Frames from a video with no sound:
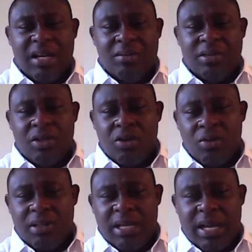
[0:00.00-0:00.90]
that comes
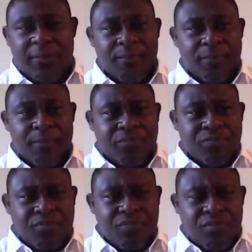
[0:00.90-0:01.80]
along with that.
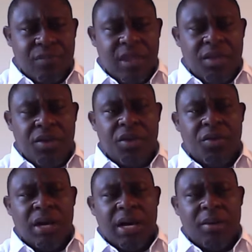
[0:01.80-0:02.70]

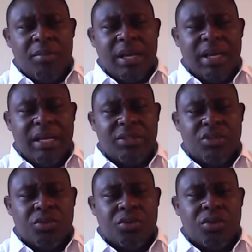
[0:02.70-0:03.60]
And
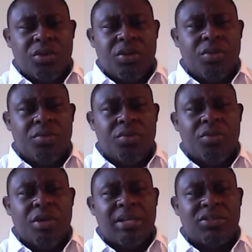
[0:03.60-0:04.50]
so
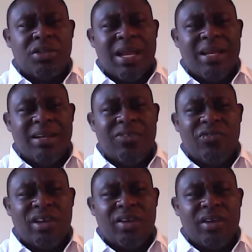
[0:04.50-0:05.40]
you guys are not in the
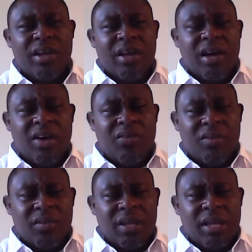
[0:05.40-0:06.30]
field
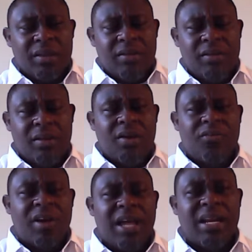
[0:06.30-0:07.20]
of
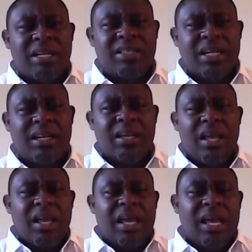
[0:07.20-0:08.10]
of financing,
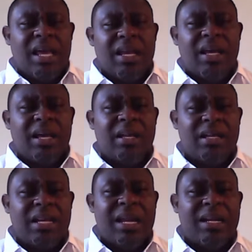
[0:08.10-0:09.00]
and
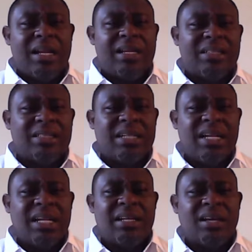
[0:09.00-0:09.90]
are not
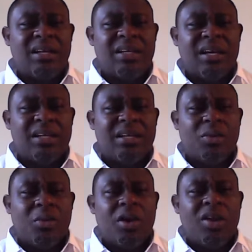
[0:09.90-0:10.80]
understanding the
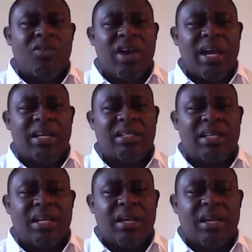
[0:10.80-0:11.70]
world of
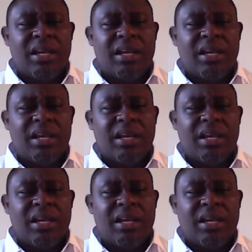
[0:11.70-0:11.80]
financing.